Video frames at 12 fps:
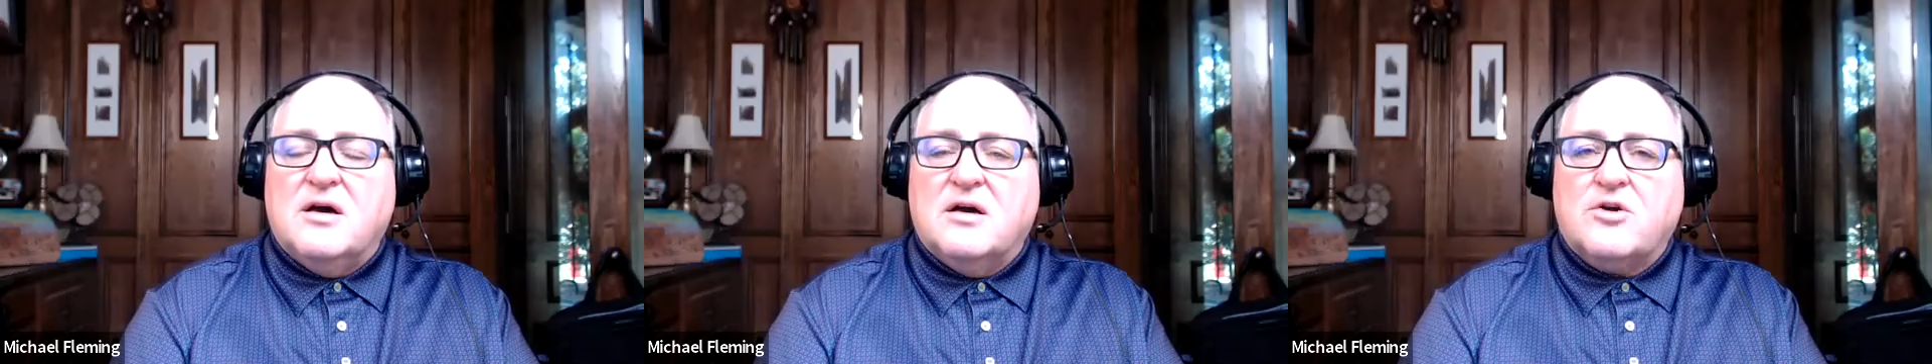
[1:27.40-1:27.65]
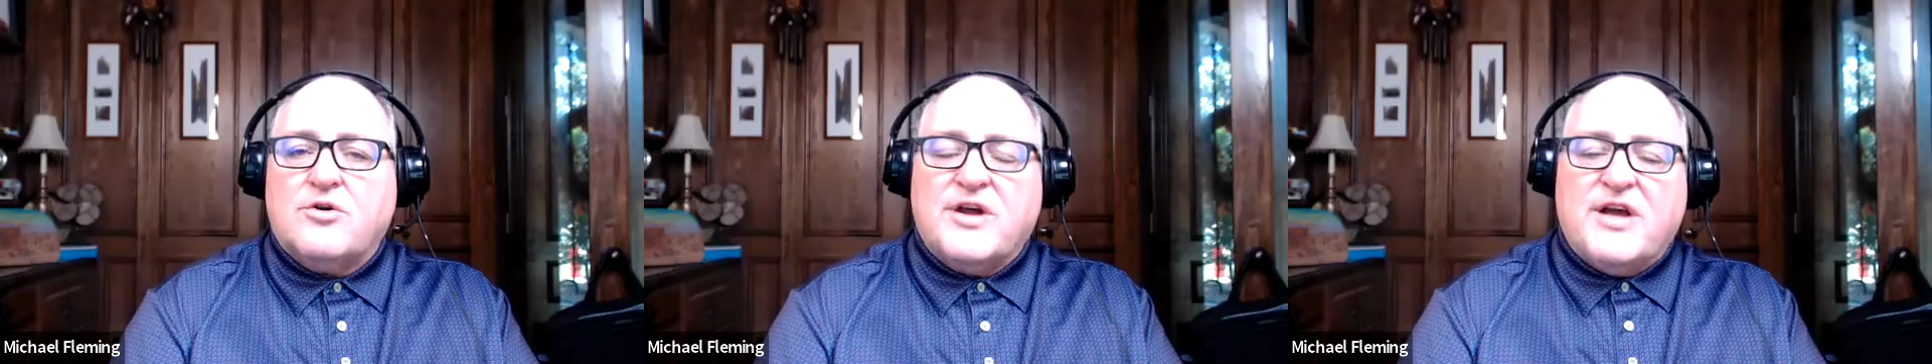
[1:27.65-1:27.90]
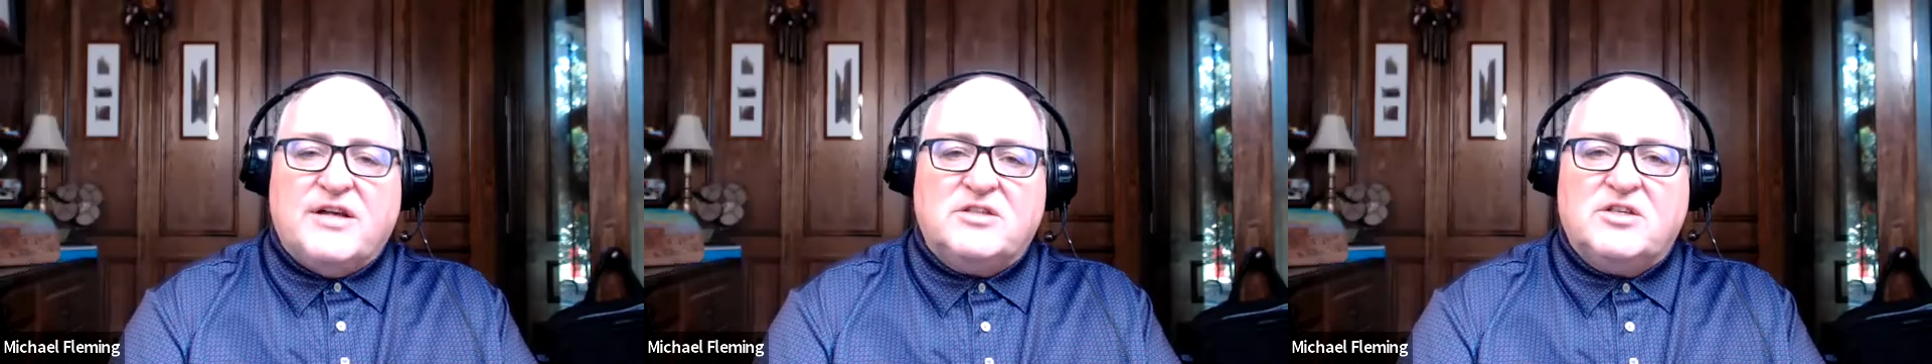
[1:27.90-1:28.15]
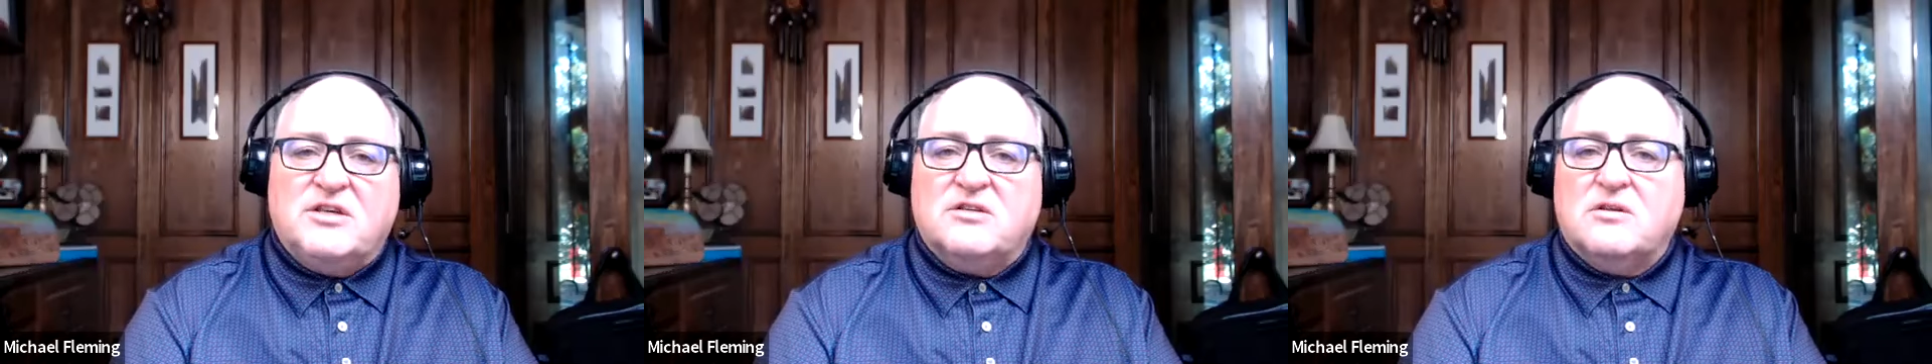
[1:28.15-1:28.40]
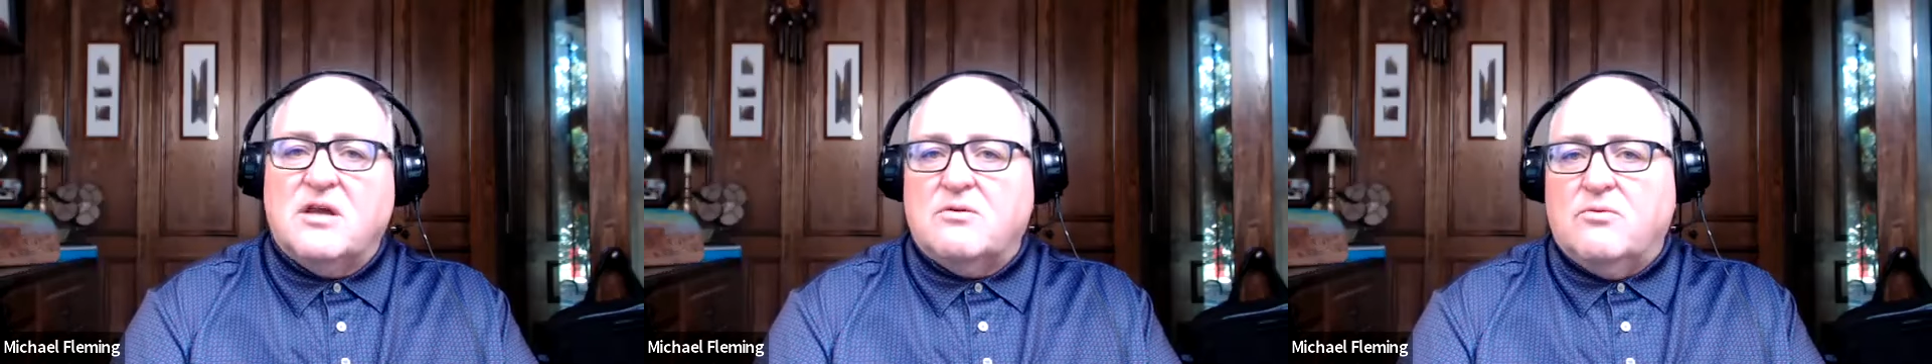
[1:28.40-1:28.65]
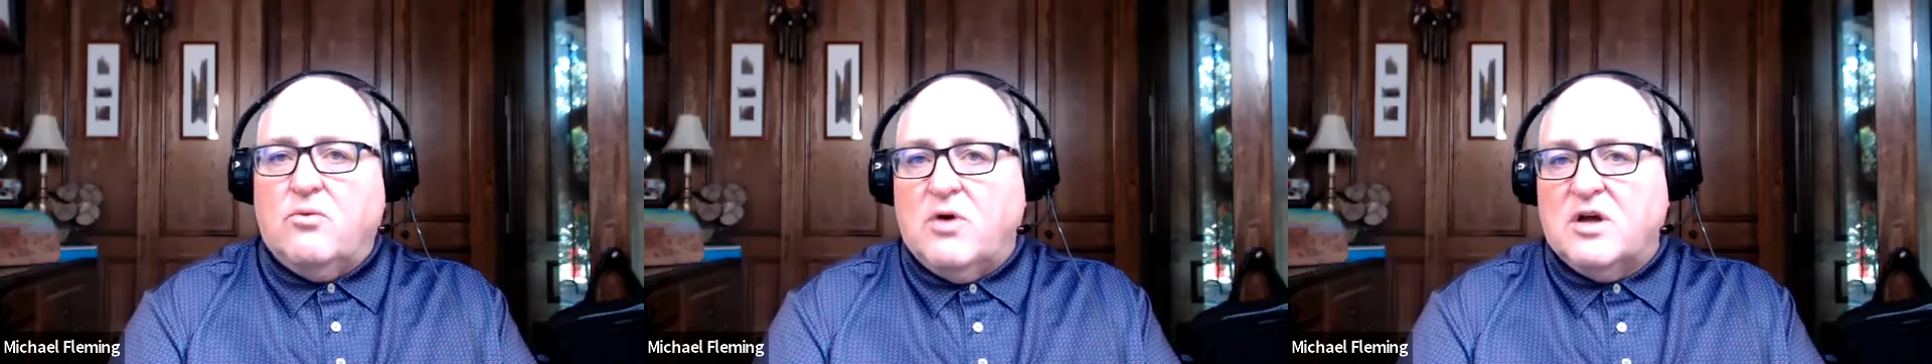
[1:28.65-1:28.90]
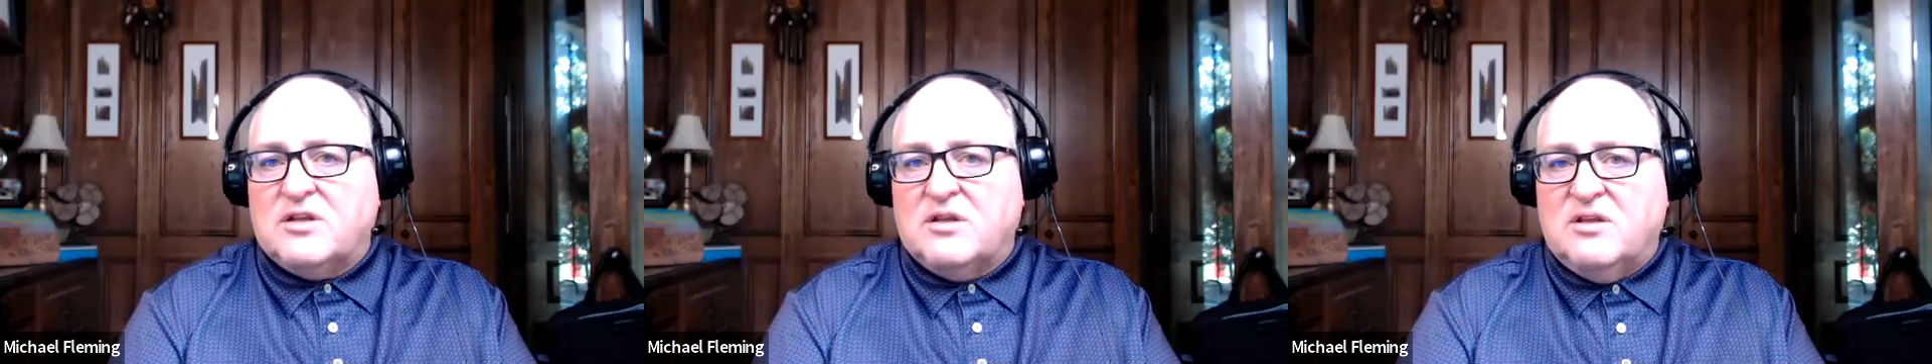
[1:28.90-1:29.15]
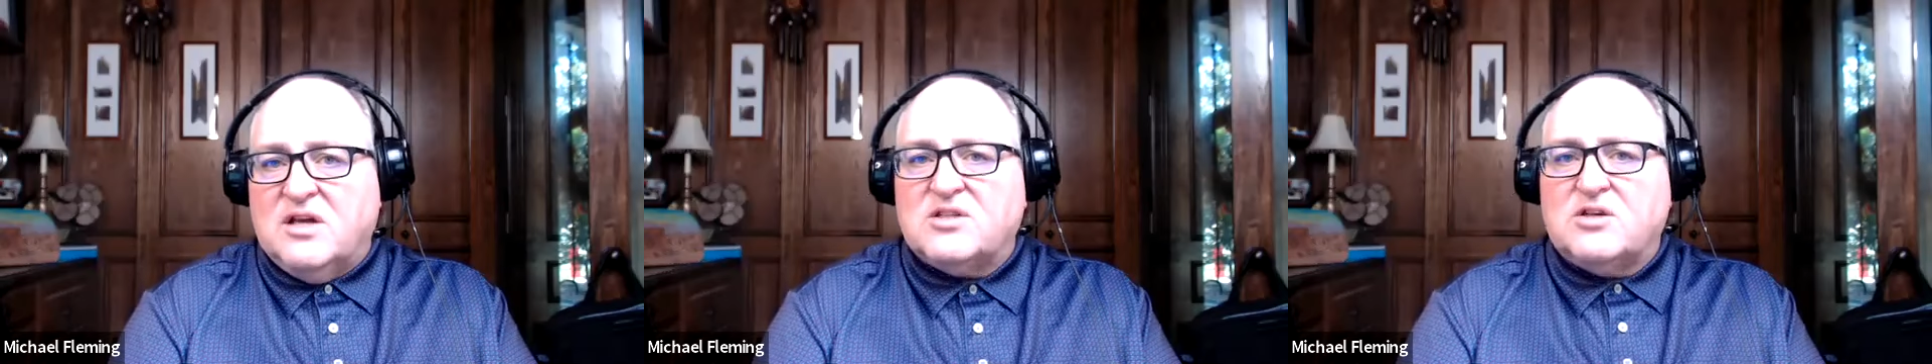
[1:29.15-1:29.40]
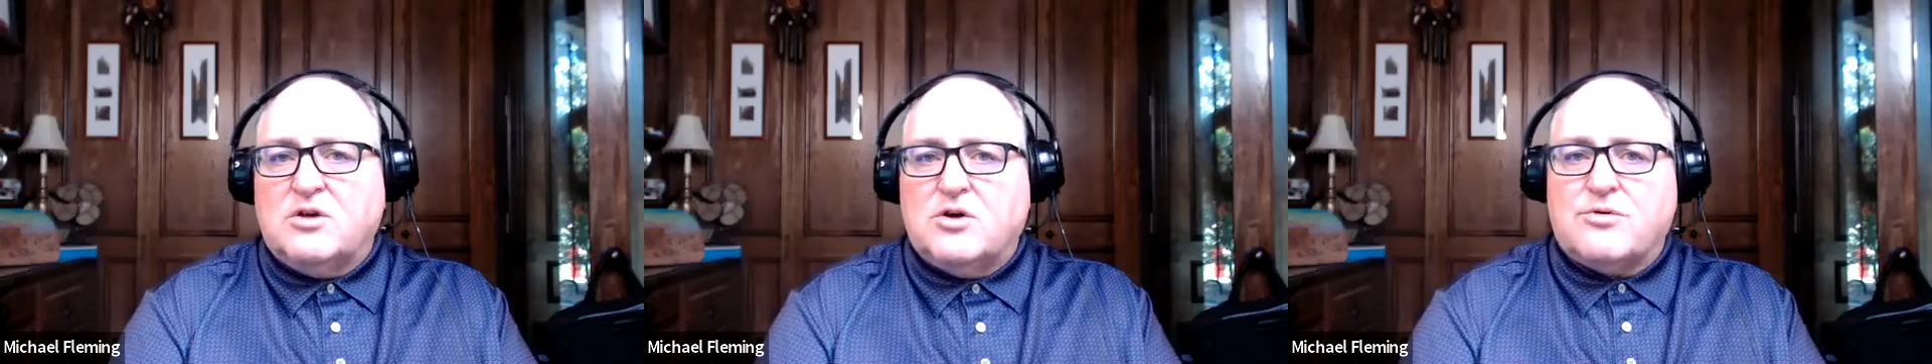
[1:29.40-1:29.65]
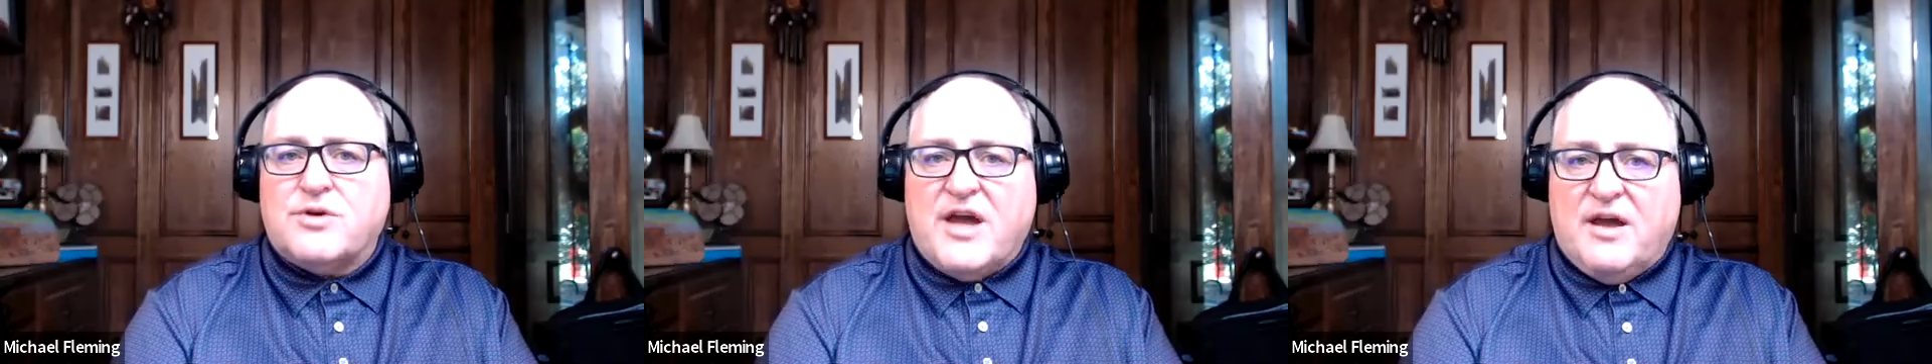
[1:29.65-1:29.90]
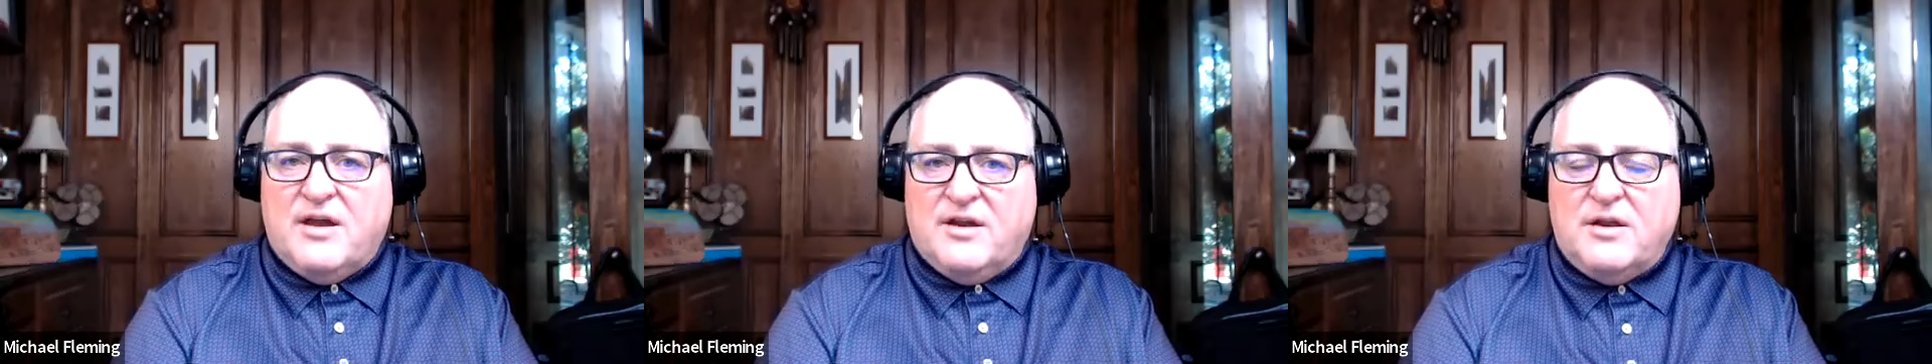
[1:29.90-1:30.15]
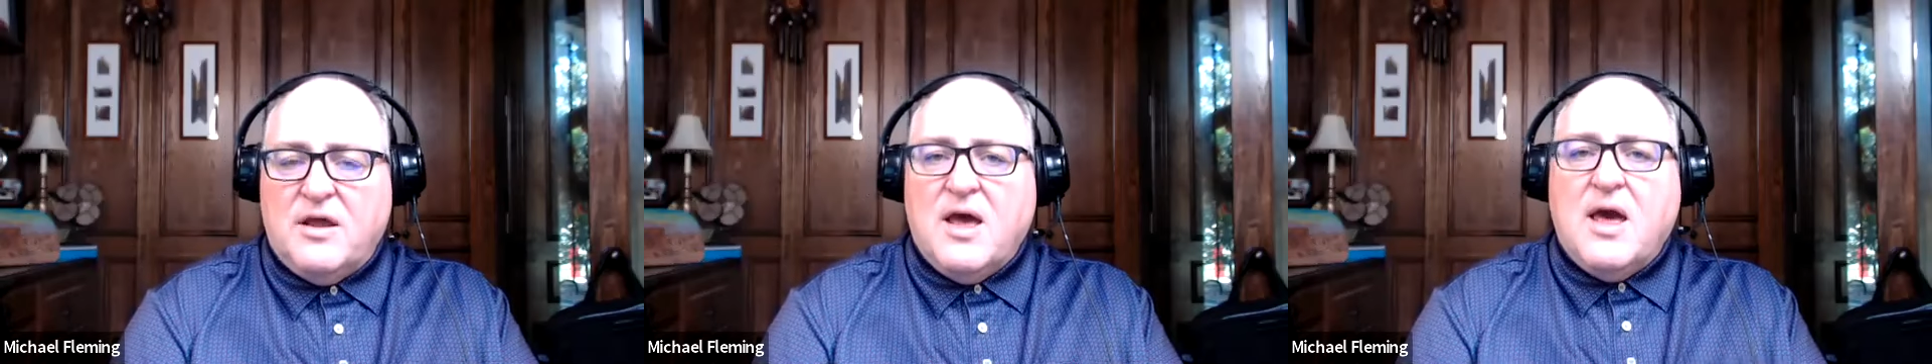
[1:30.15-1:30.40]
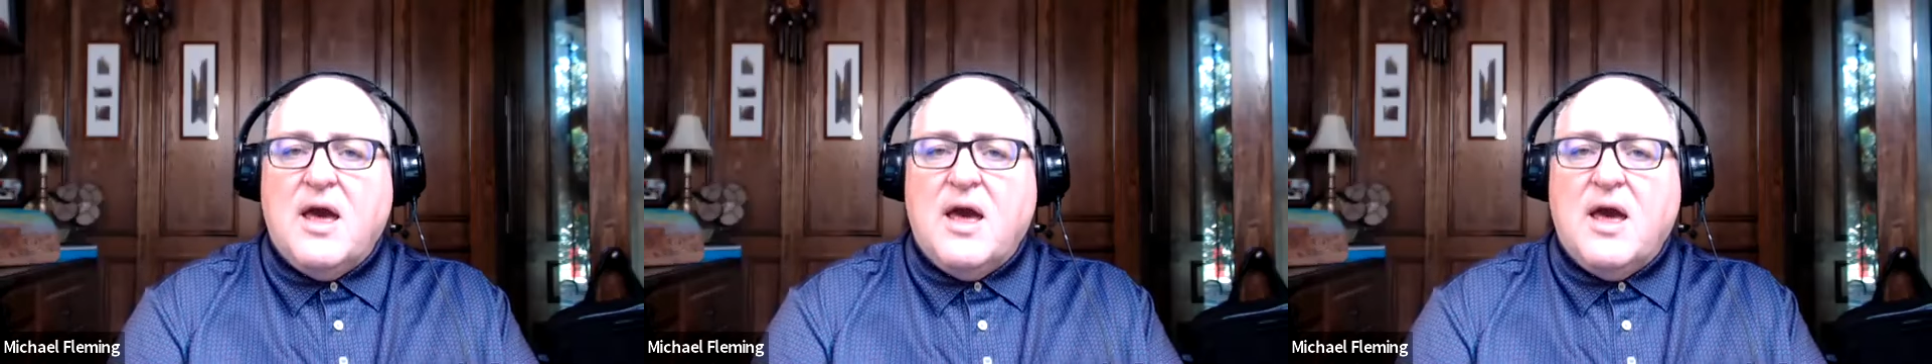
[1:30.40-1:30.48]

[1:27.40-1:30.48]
creates it and what doesn't create it.